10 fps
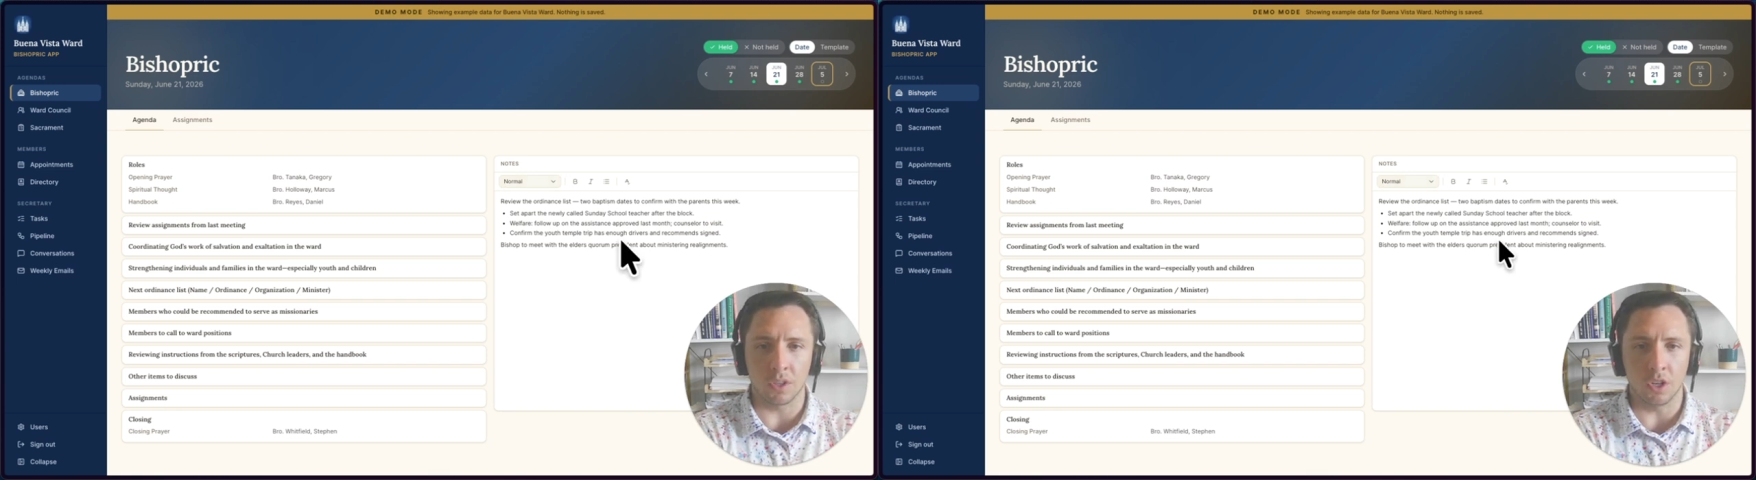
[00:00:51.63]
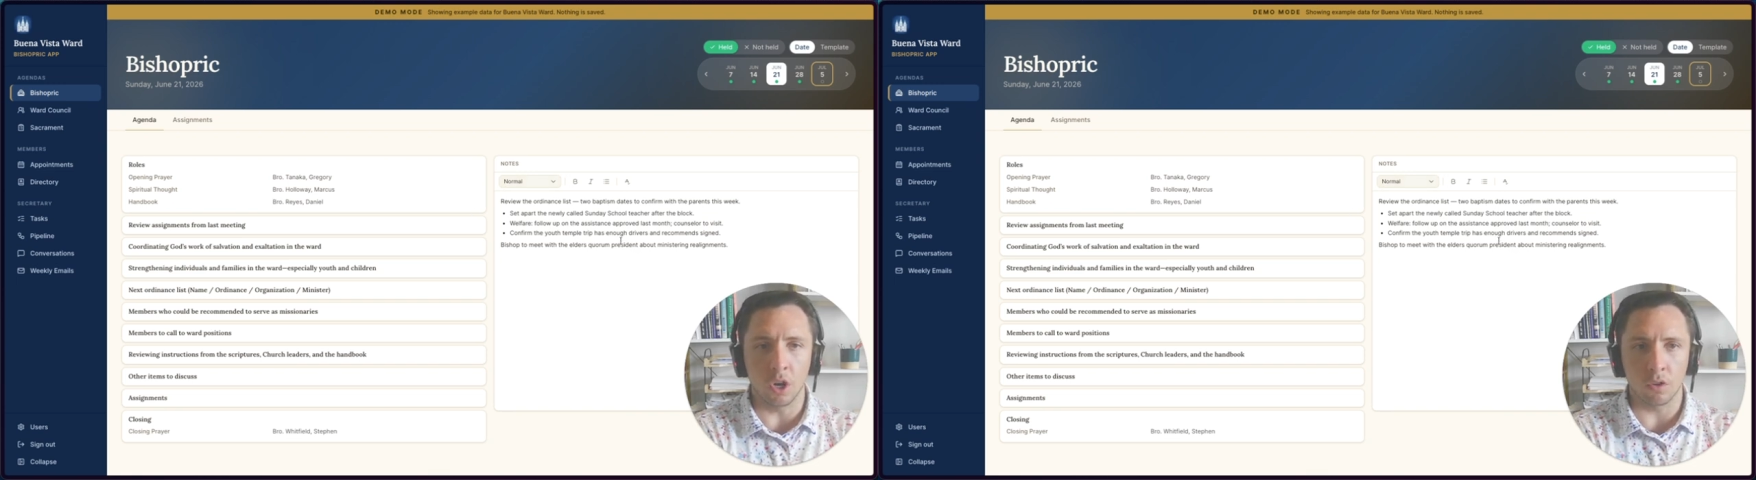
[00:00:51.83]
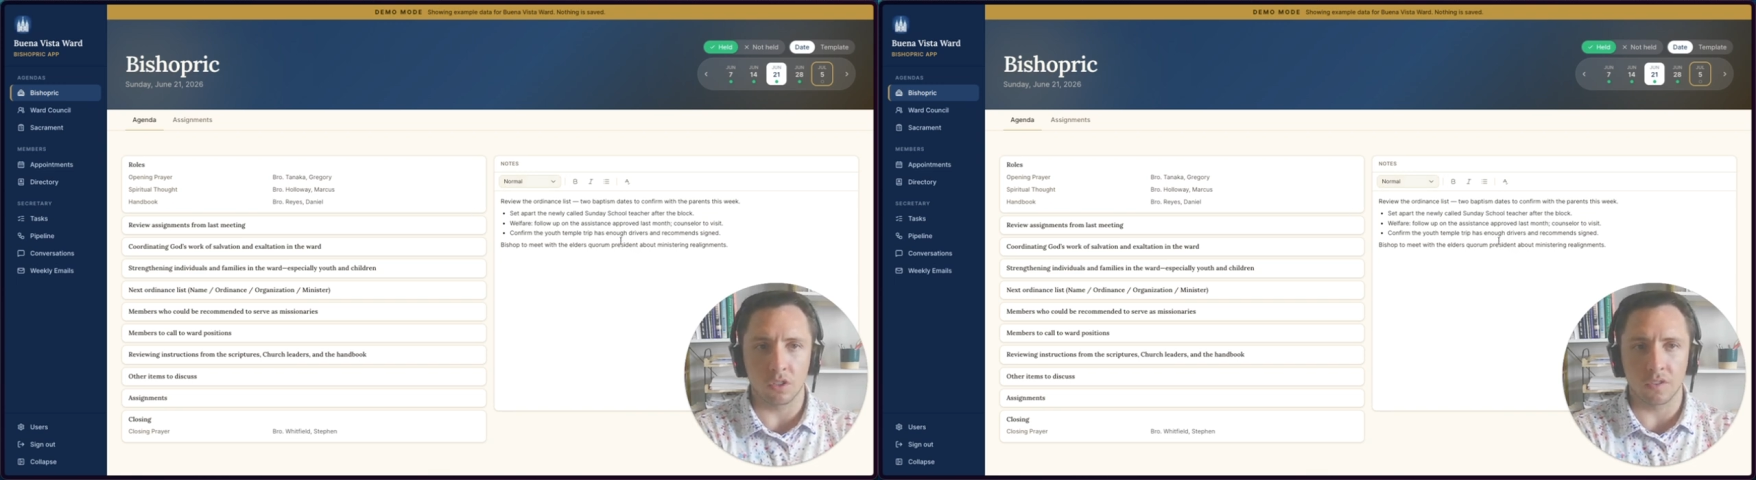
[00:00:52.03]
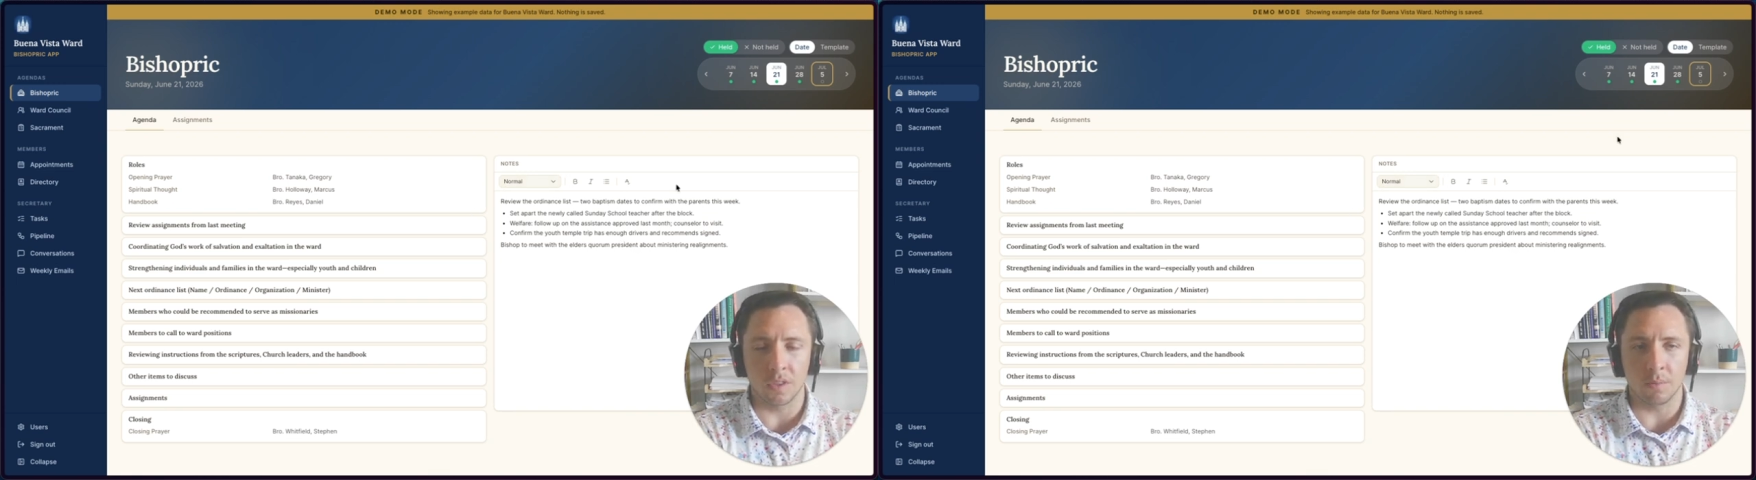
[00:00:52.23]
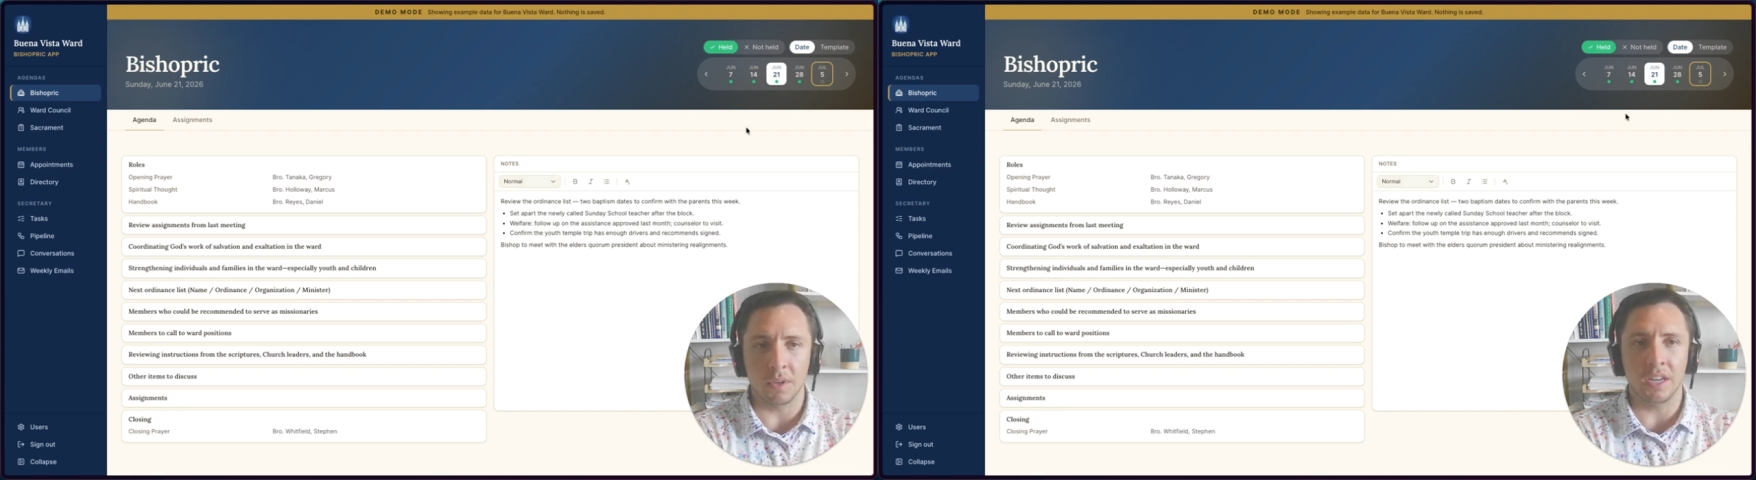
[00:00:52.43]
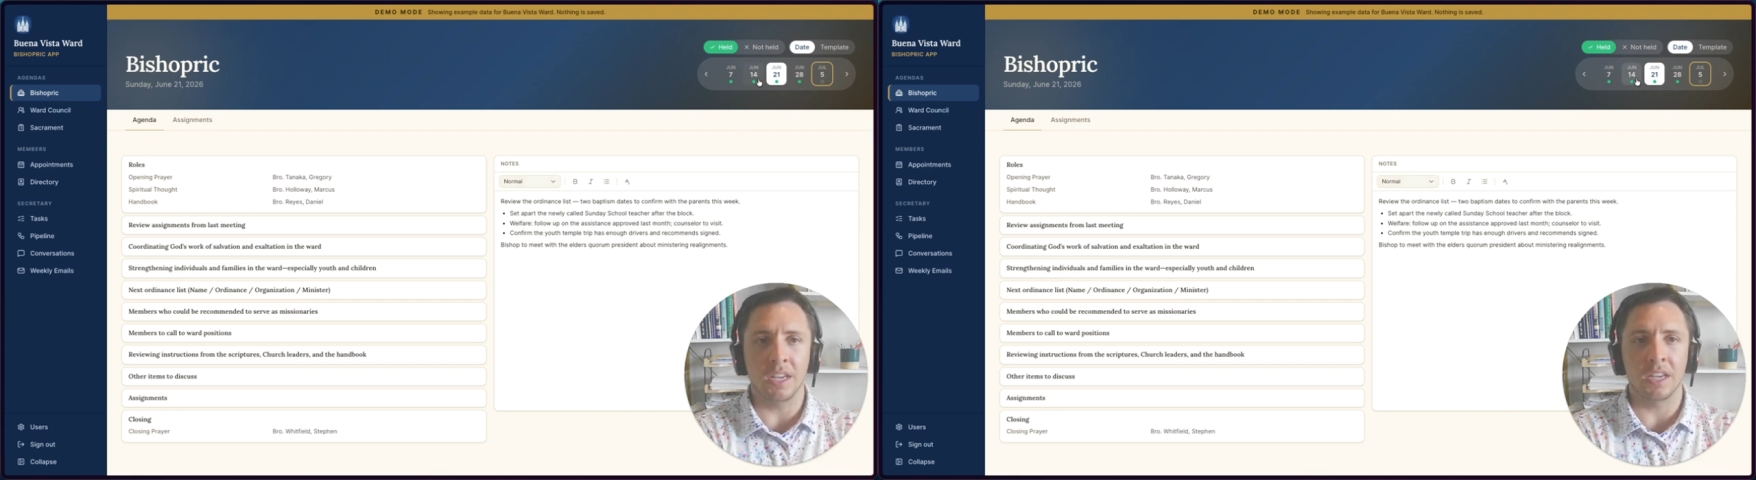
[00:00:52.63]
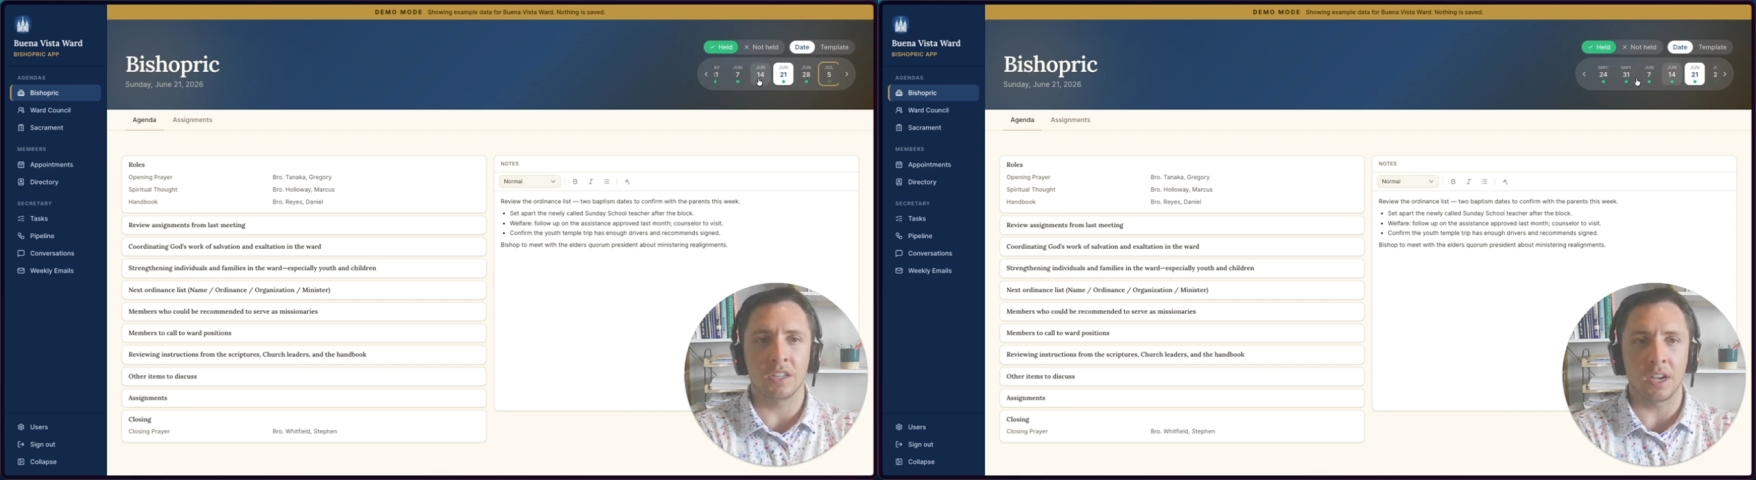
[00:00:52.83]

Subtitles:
the notes from the meeting.